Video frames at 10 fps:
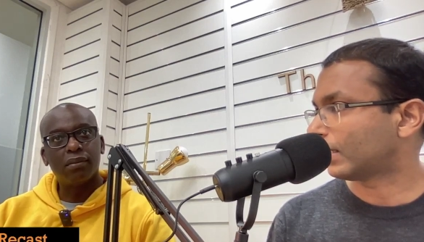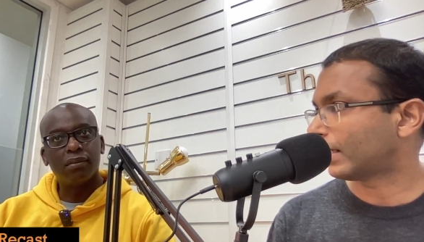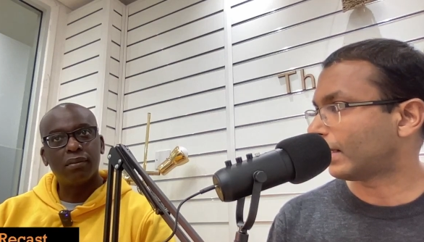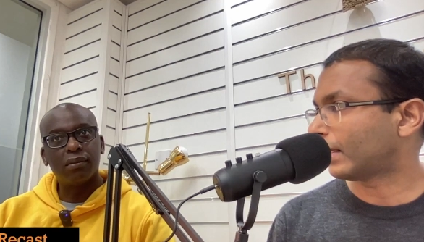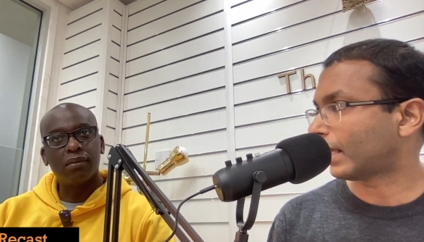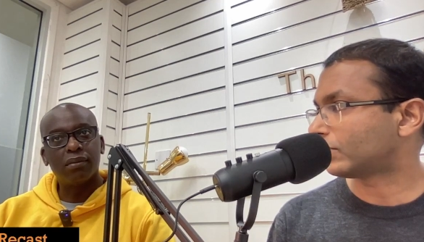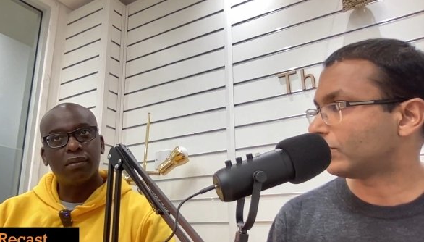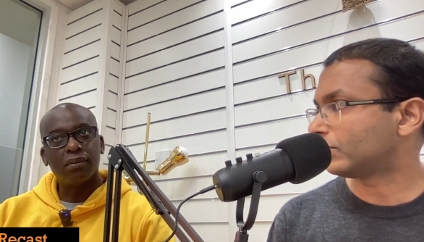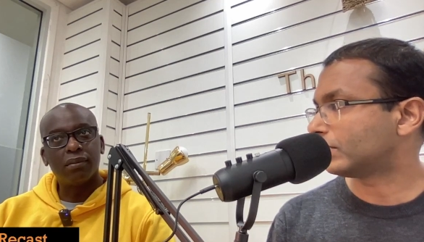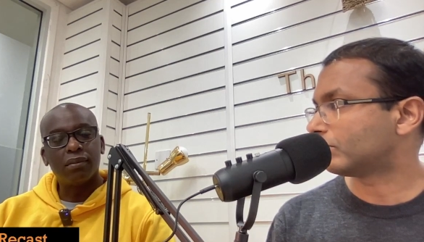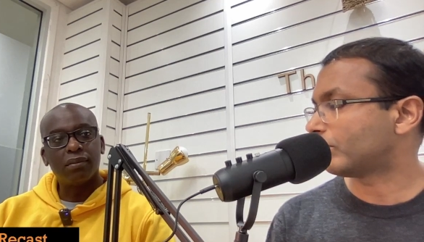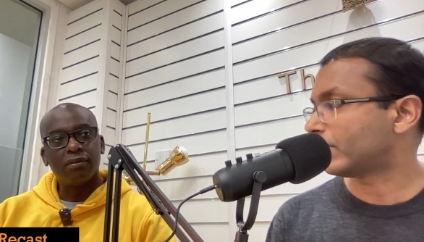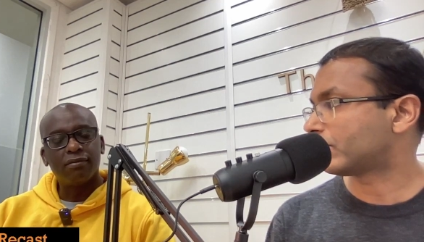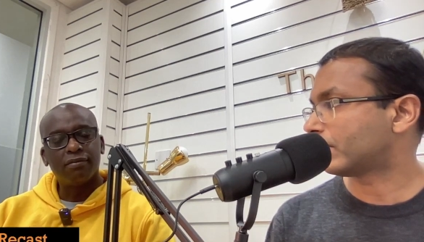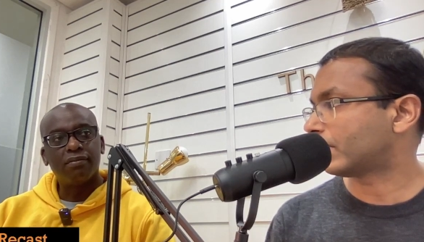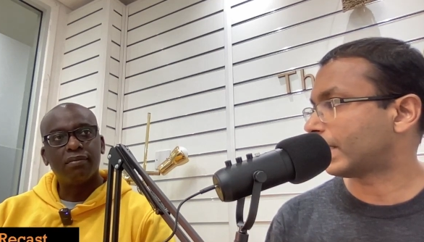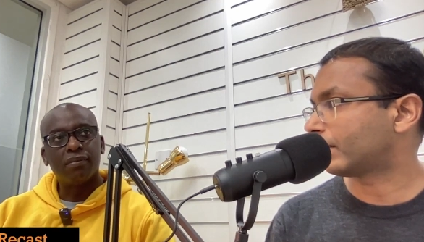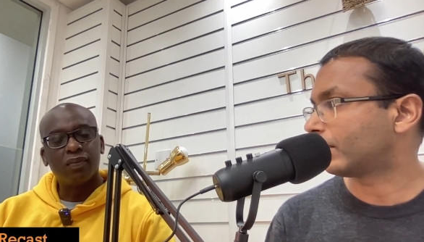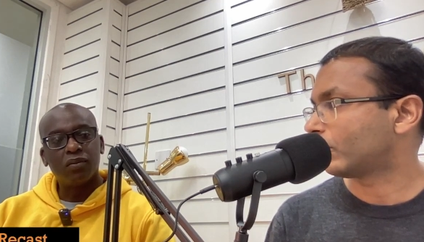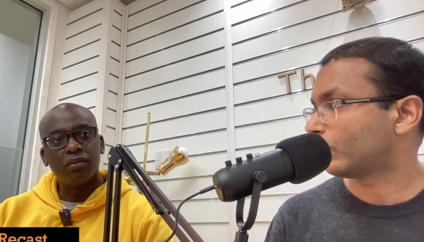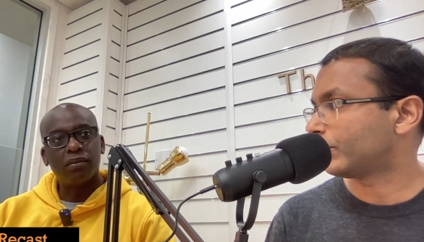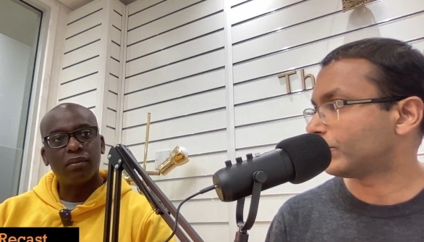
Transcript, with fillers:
Speaker 1: Uh, as you mentioned, like we